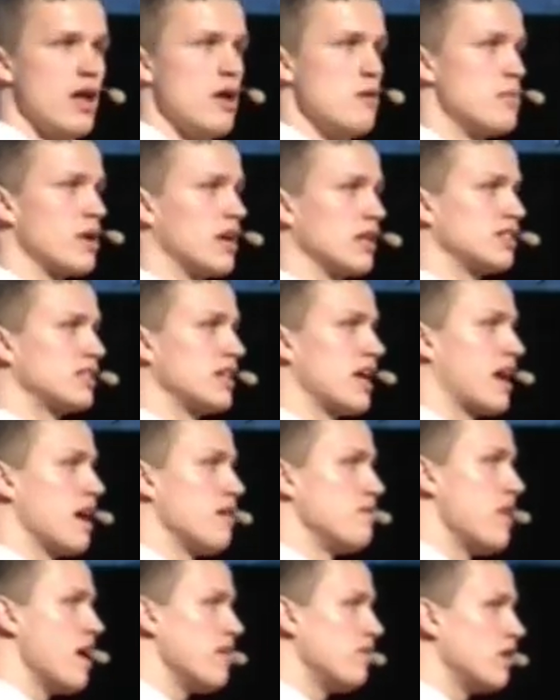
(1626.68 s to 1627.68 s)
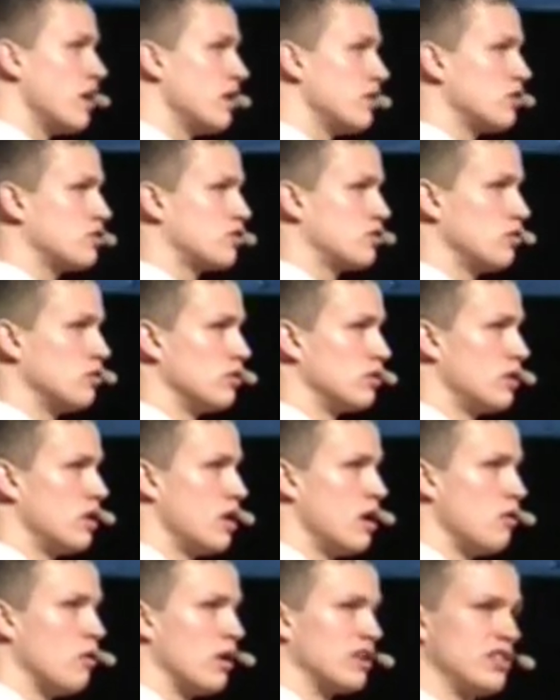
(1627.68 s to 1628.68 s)
Because they have never understood
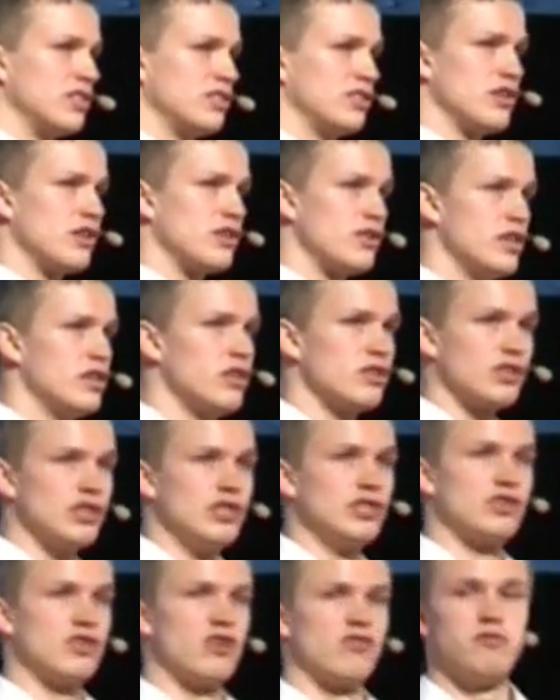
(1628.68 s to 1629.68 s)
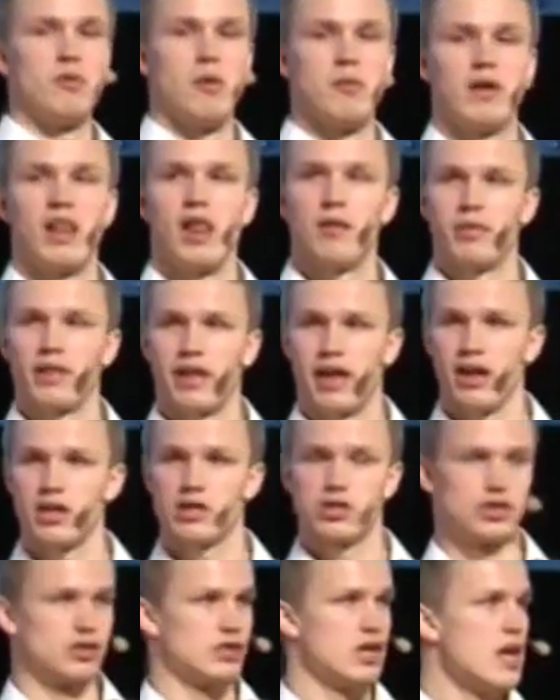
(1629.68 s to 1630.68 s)
what is the real reason of mobile
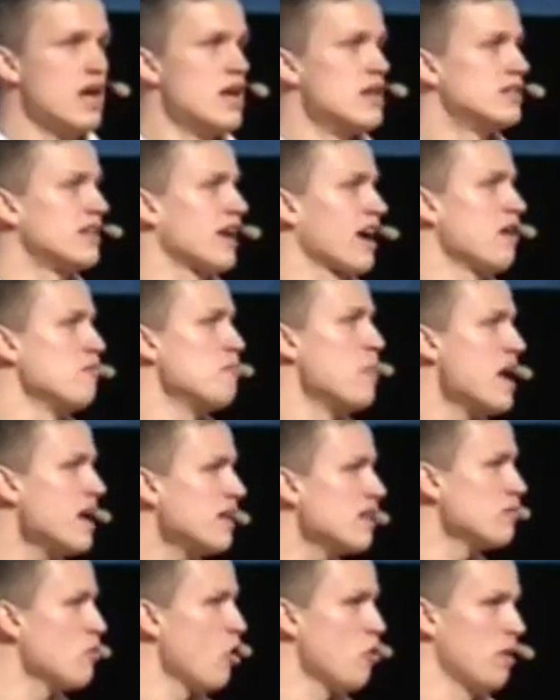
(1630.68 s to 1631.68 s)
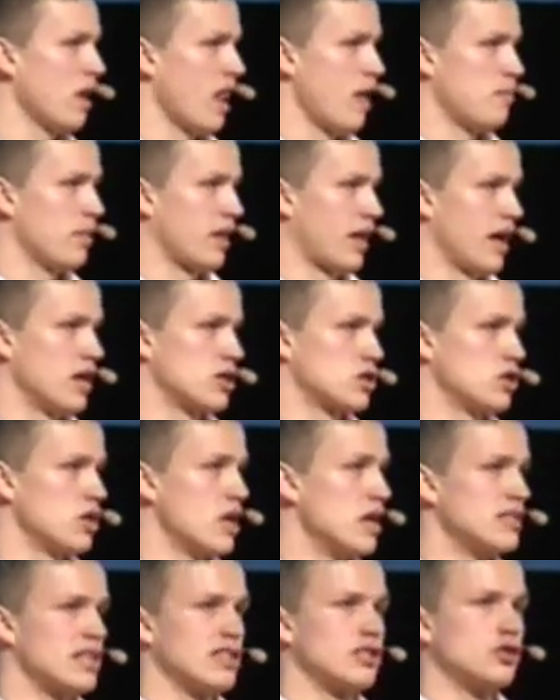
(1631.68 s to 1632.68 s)
applications. They have made a mobile application
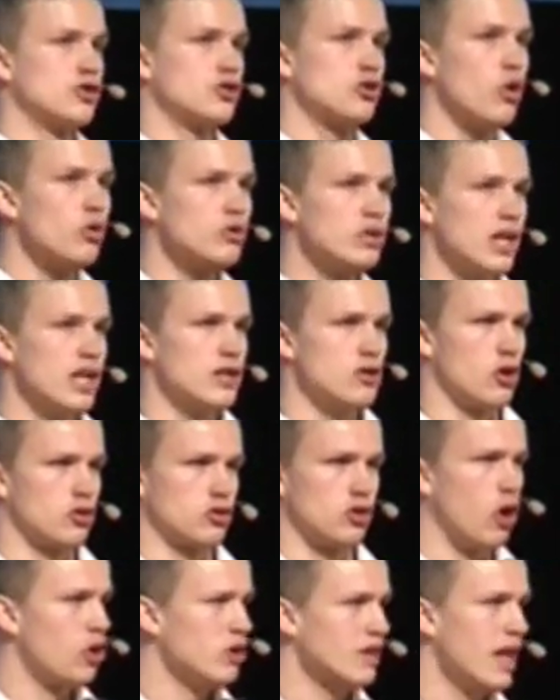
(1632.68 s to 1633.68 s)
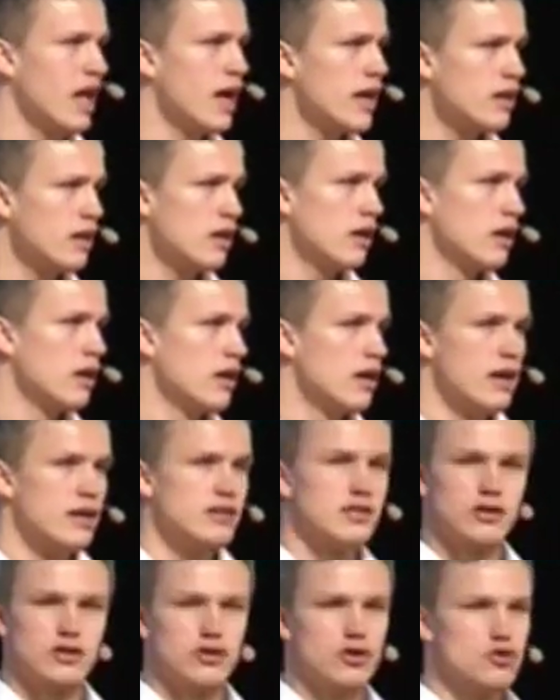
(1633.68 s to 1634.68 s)
that is totally not online,
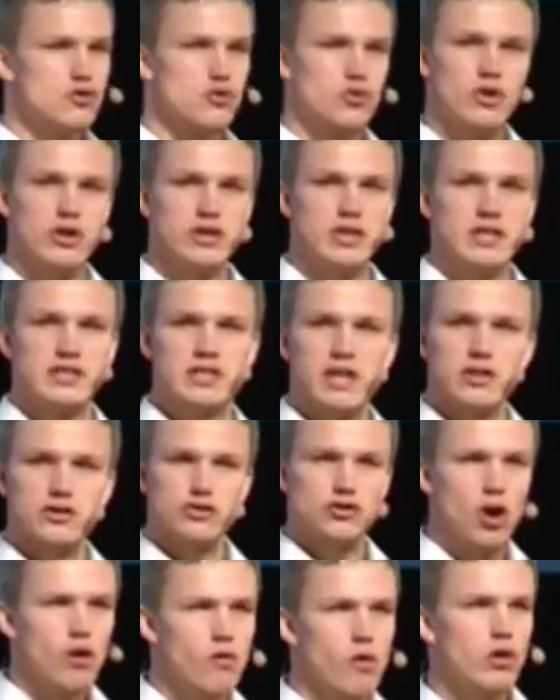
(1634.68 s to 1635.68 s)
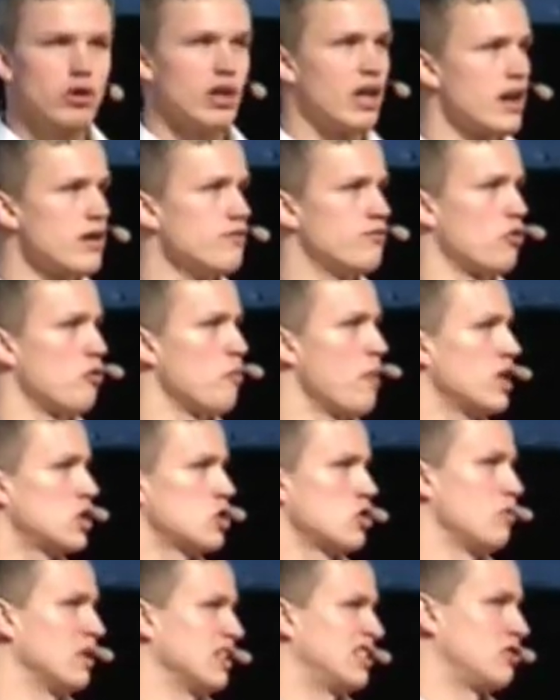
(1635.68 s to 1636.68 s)
that there is no online
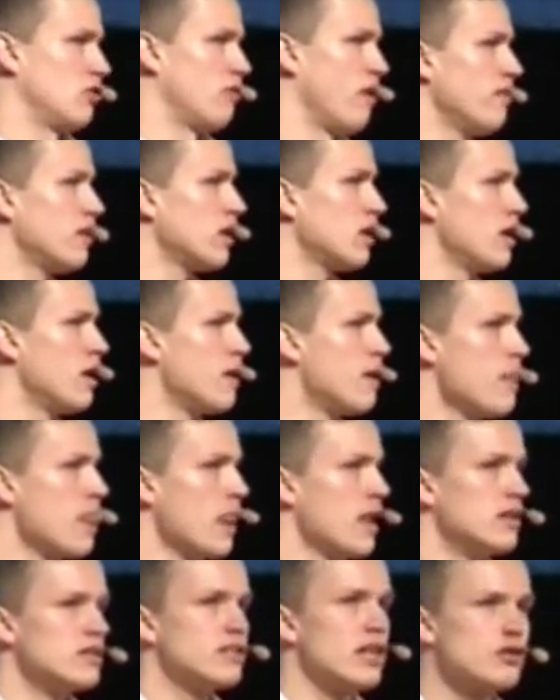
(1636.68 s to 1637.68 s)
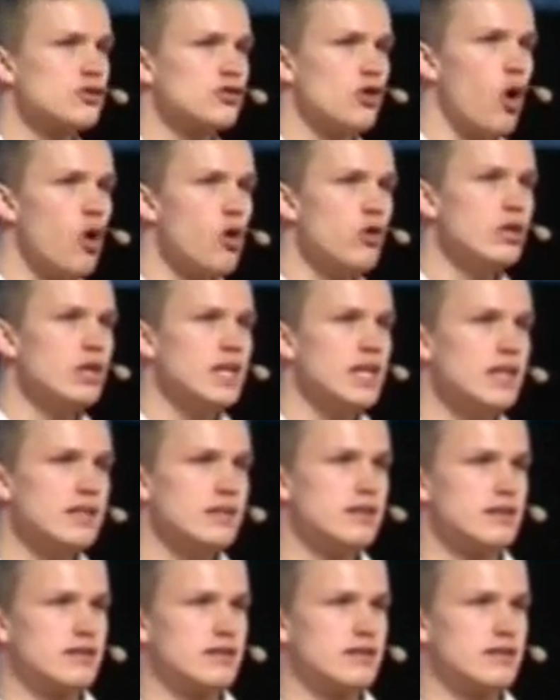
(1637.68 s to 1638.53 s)
information whatsoever. There is only